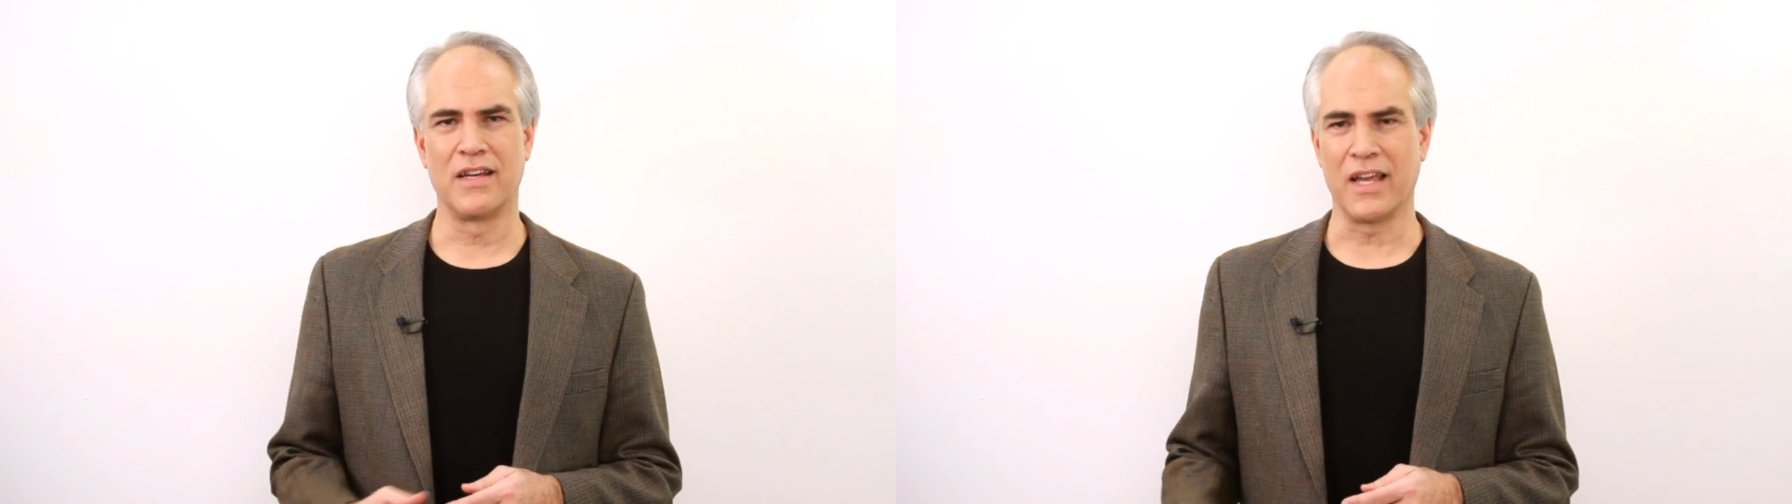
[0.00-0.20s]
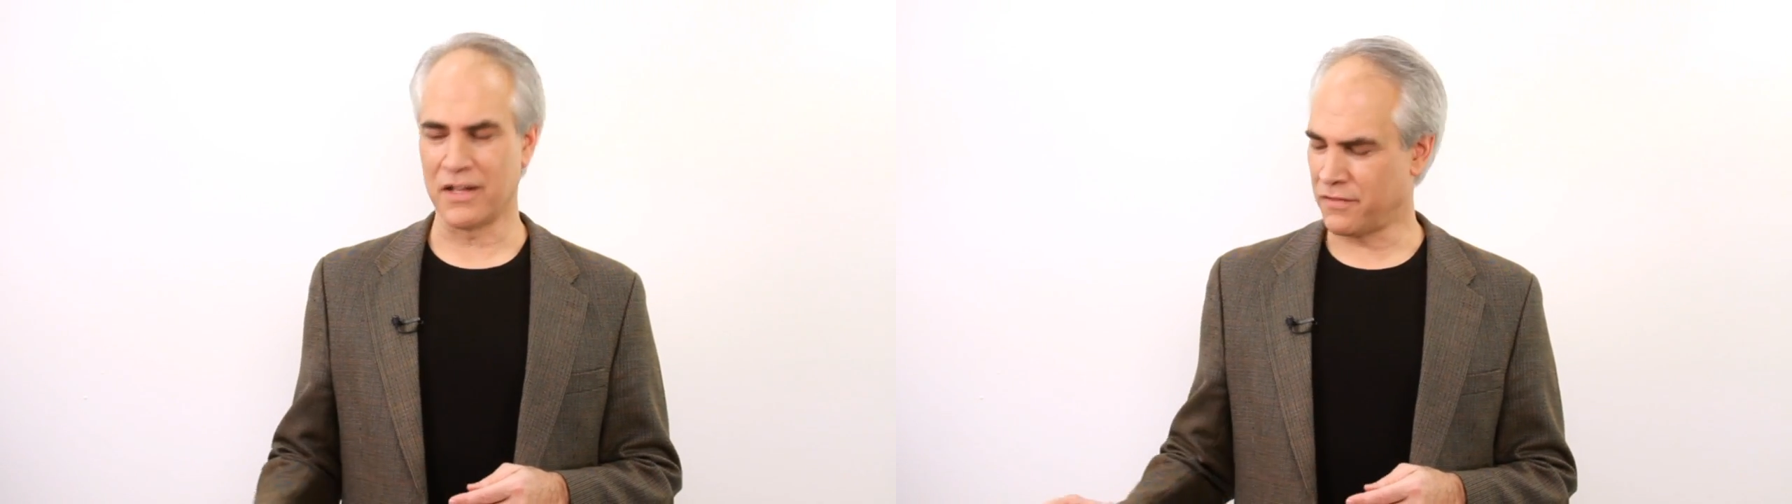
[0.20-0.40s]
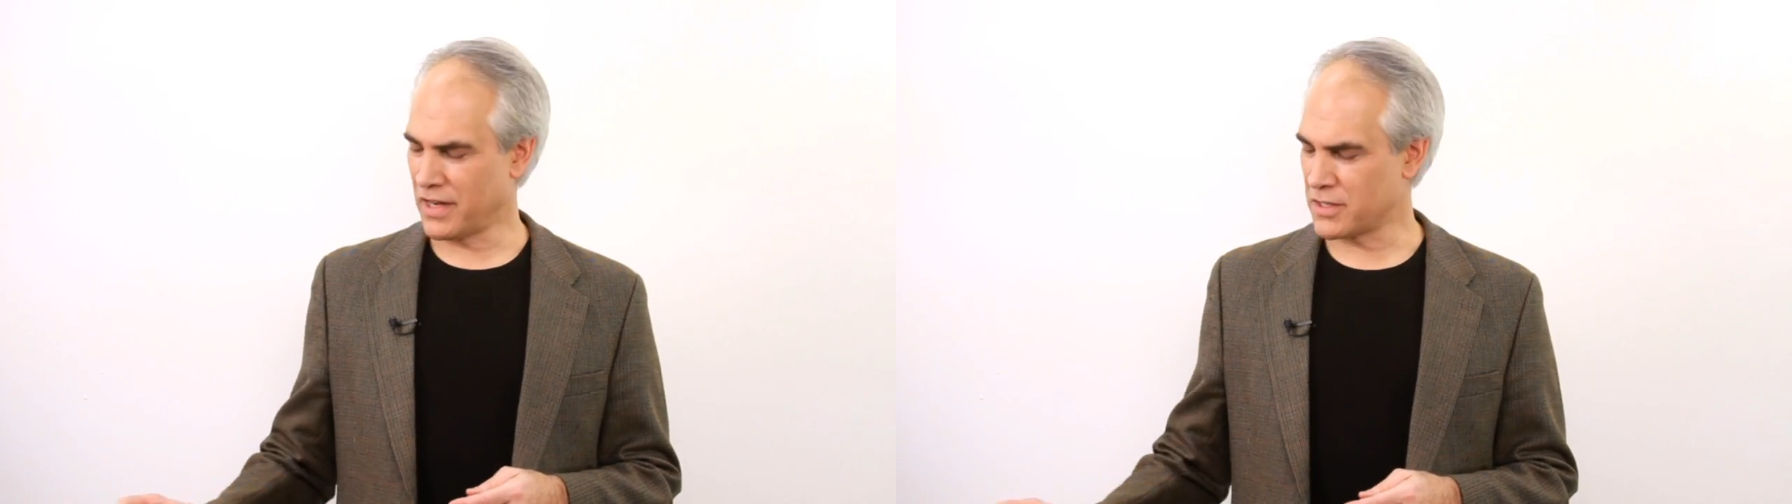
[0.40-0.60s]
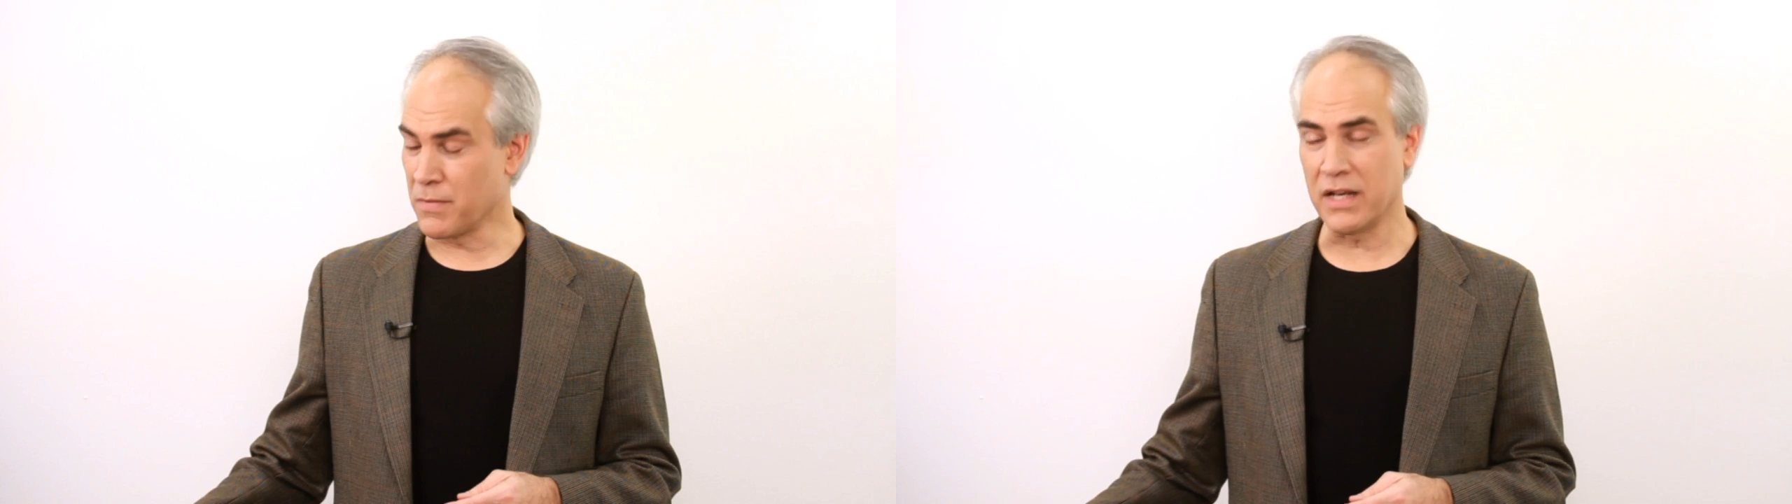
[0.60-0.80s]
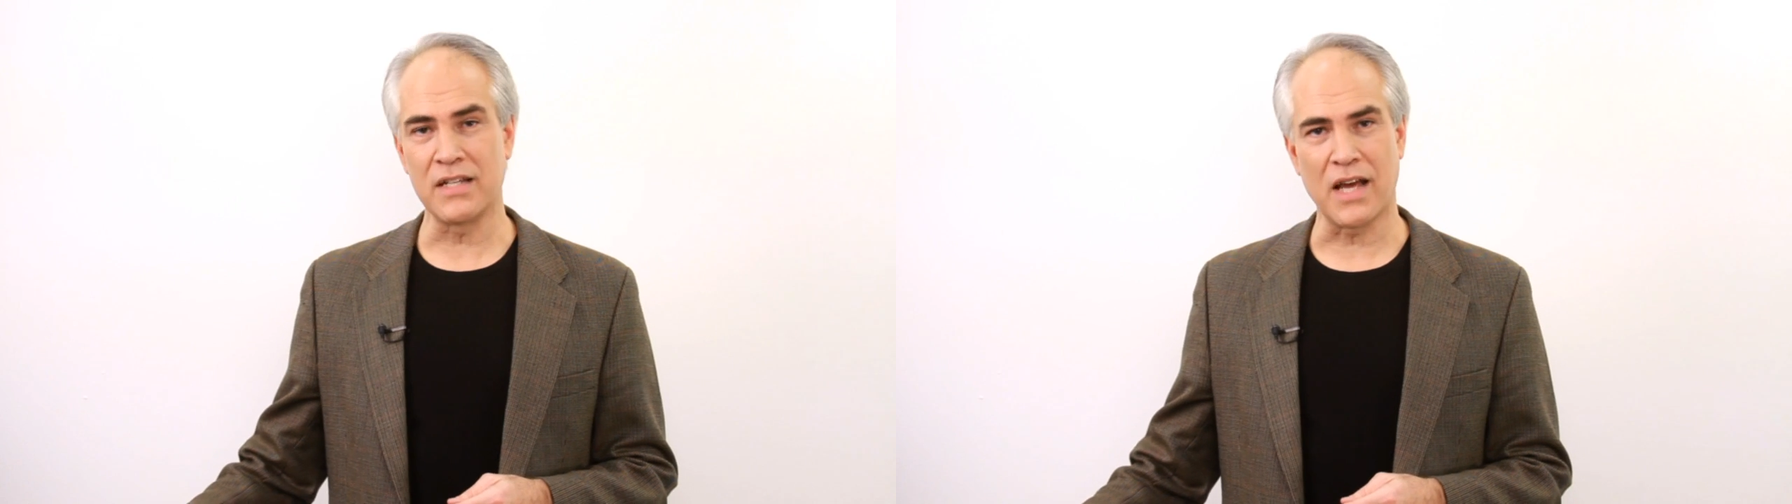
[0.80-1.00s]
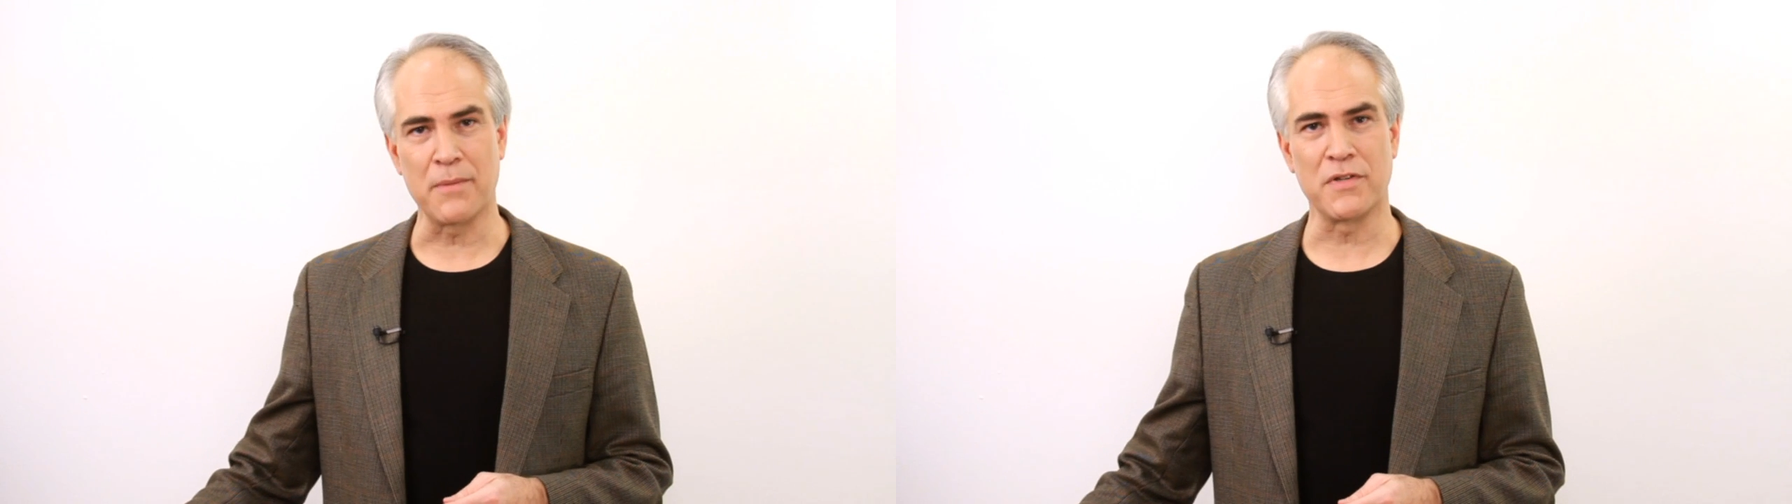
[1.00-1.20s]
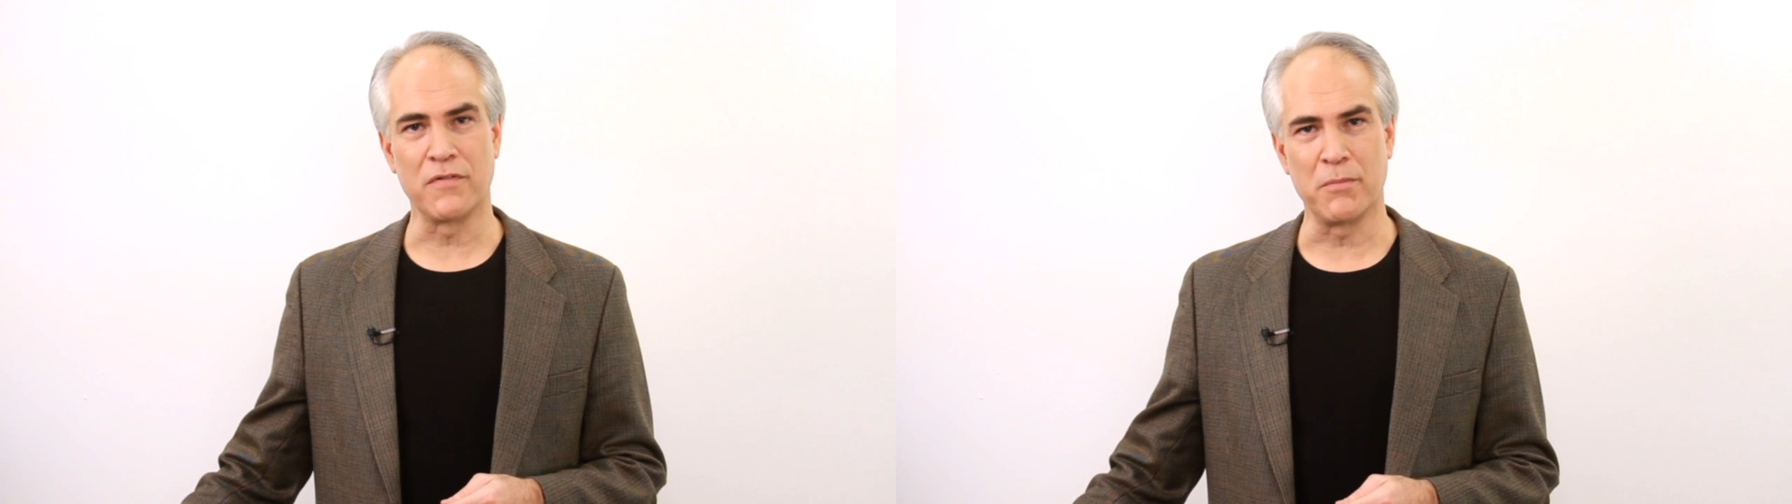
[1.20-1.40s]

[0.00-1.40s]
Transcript: It can face many types of